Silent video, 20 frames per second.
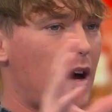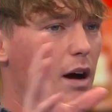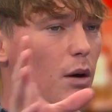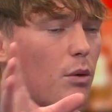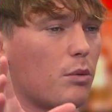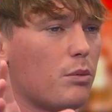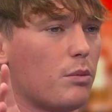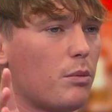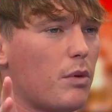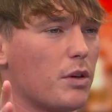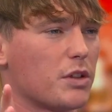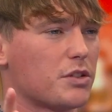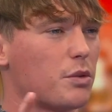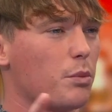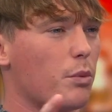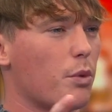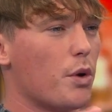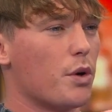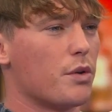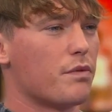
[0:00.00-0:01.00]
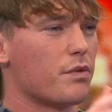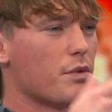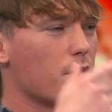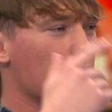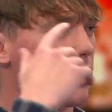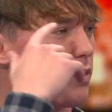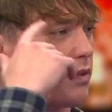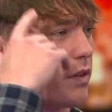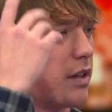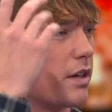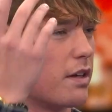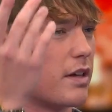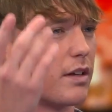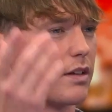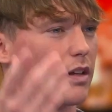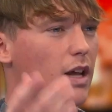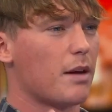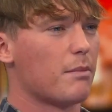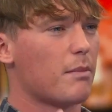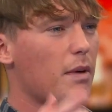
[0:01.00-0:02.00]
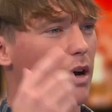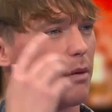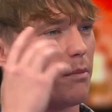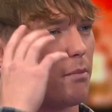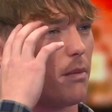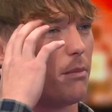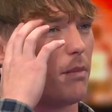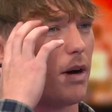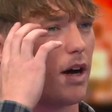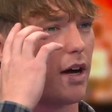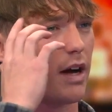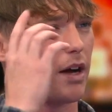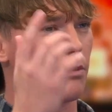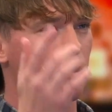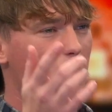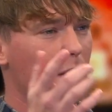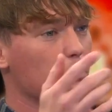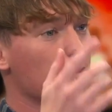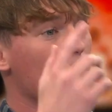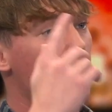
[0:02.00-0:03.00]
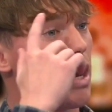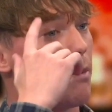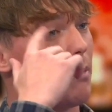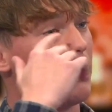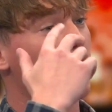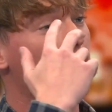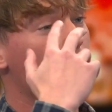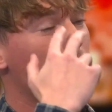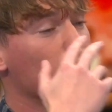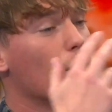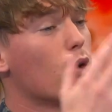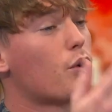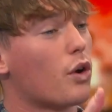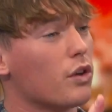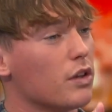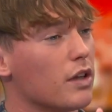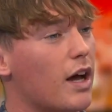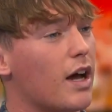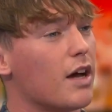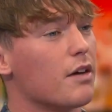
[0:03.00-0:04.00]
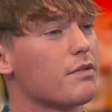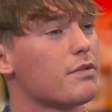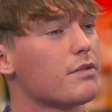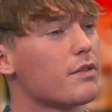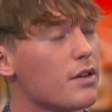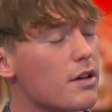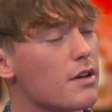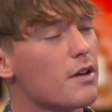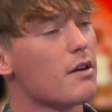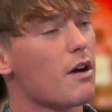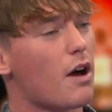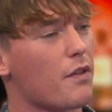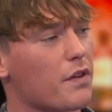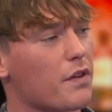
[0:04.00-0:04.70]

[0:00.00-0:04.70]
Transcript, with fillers: out, what's the word for thinking, like my my my, my, my, look on life. Yeah, yeah, I